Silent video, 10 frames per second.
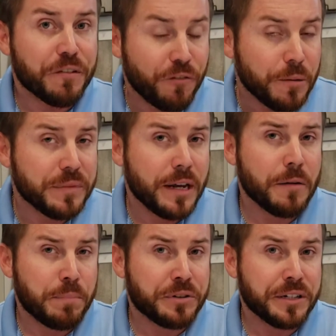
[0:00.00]
from
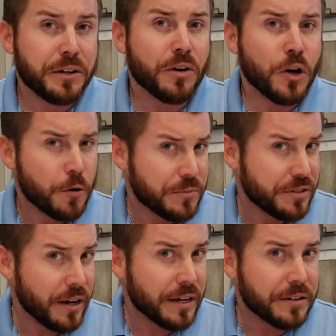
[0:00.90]
that particular home
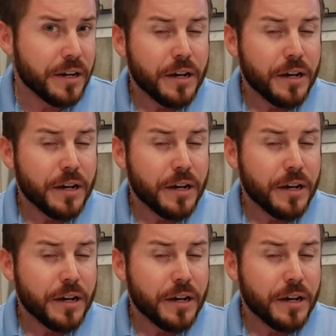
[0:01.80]
site.